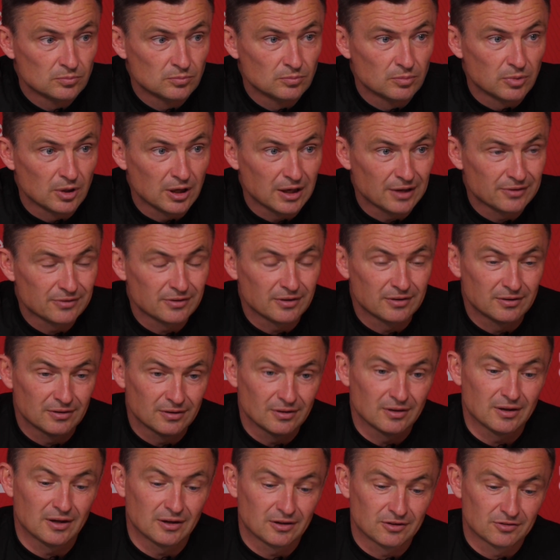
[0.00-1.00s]
But I
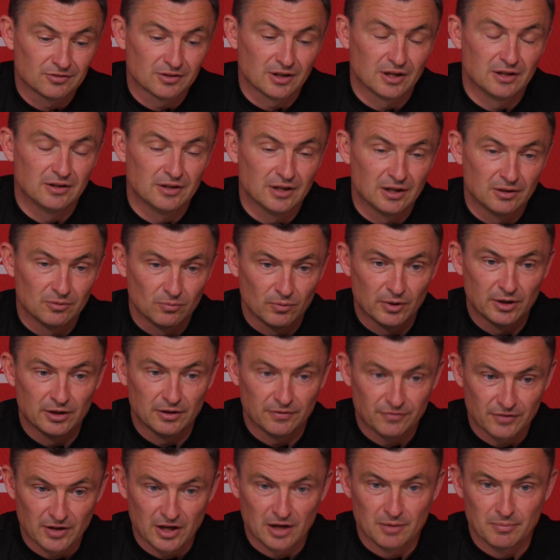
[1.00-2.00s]
think, like I said, then
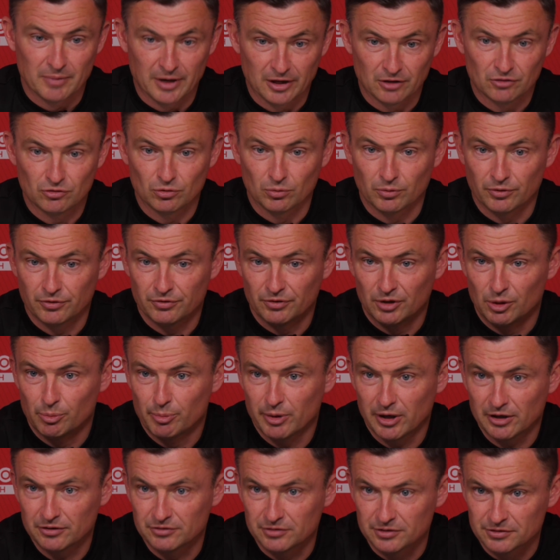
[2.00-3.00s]
if they make two or three
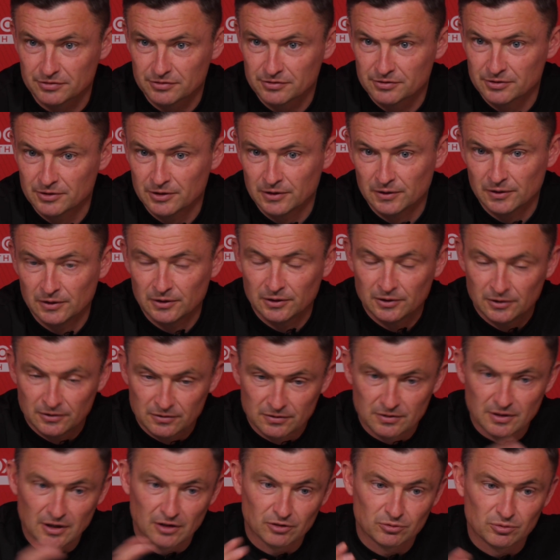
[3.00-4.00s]
passes,
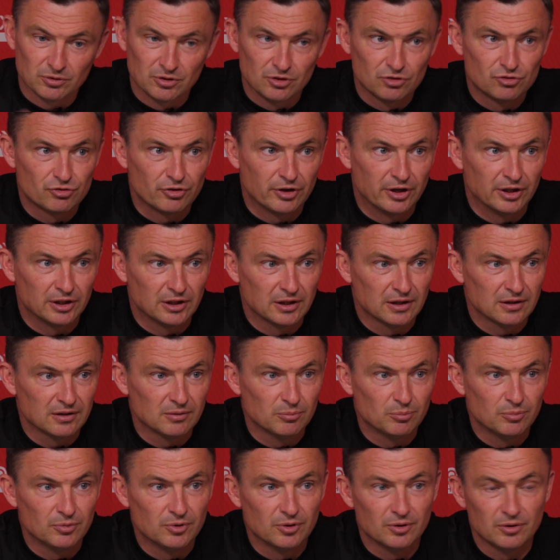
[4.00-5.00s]
that's when they try and get
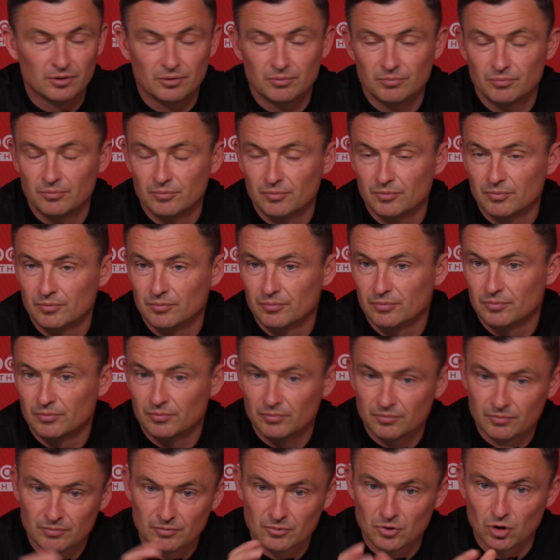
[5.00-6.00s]
the
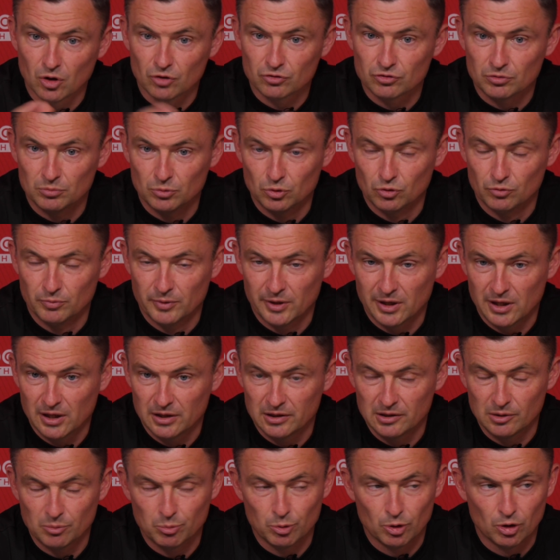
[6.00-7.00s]
lots of movement
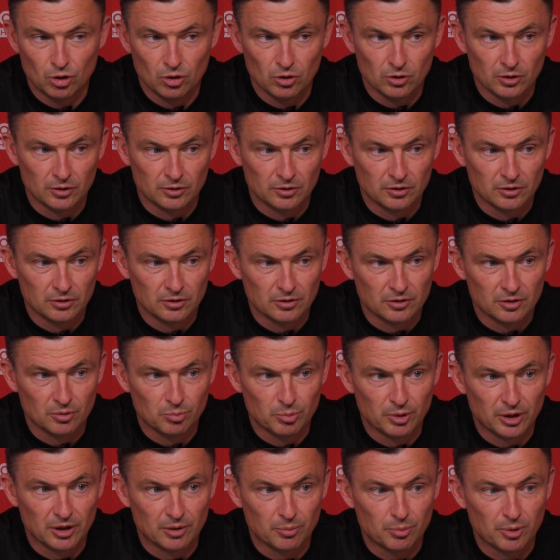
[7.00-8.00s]
ahead of the ball and the
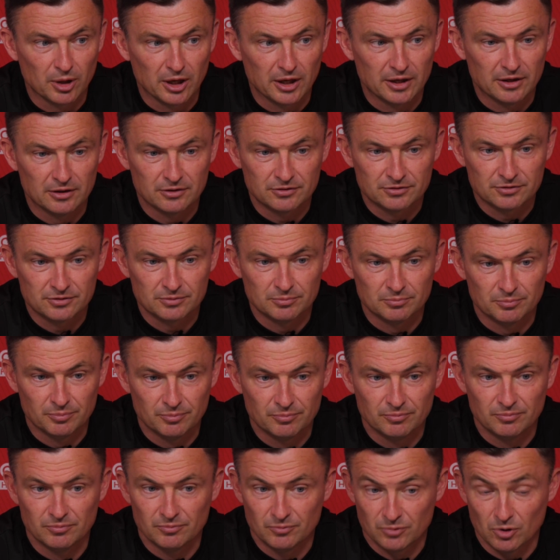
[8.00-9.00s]
bigger players,
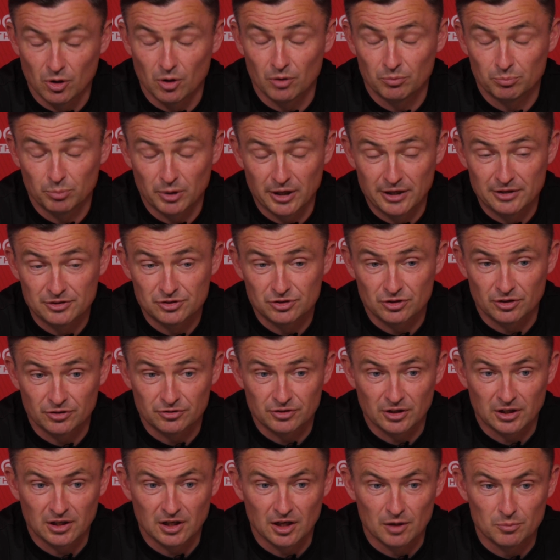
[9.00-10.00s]
or players should I
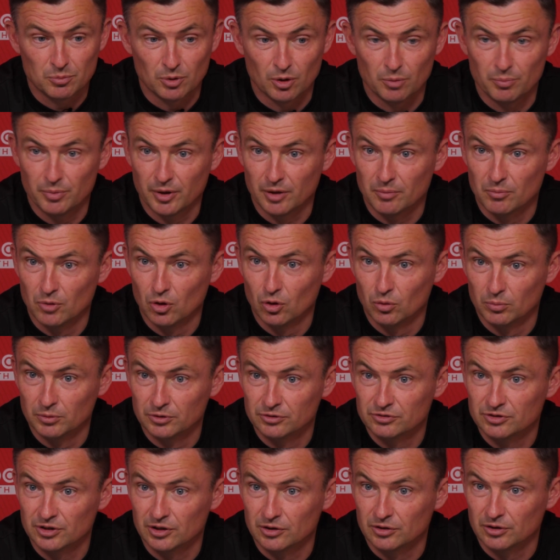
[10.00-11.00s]
say, capable of big
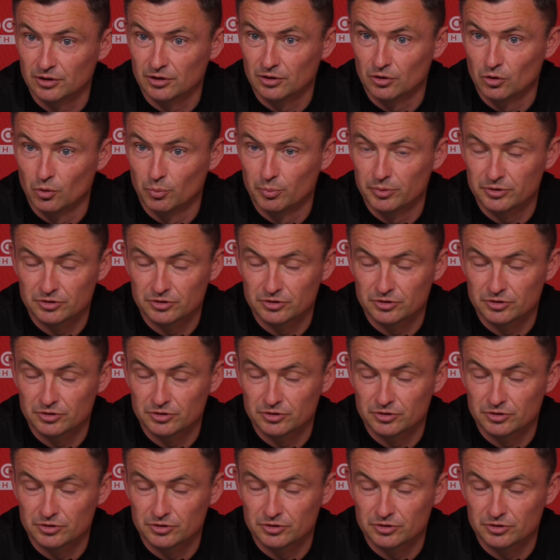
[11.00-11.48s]
moments in good